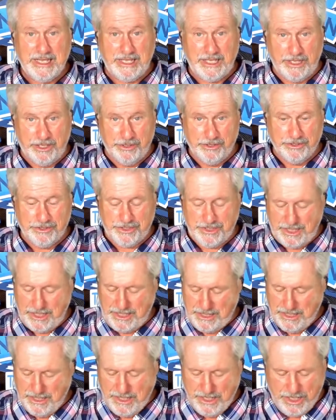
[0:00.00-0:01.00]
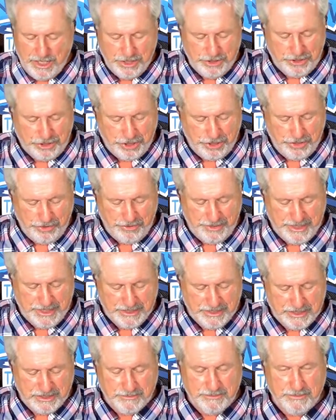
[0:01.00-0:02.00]
energy,
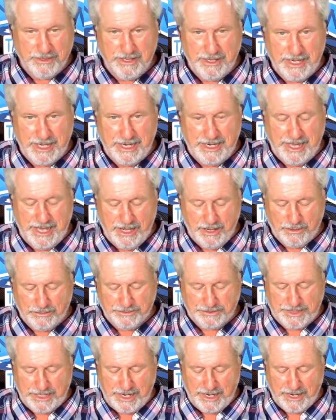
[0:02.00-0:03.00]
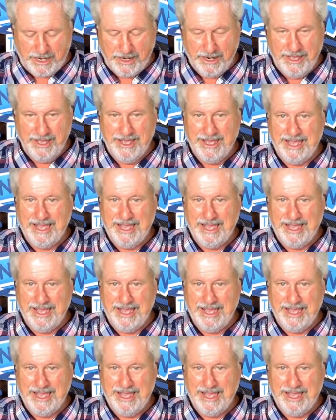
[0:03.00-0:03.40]
tourism, and healthcare.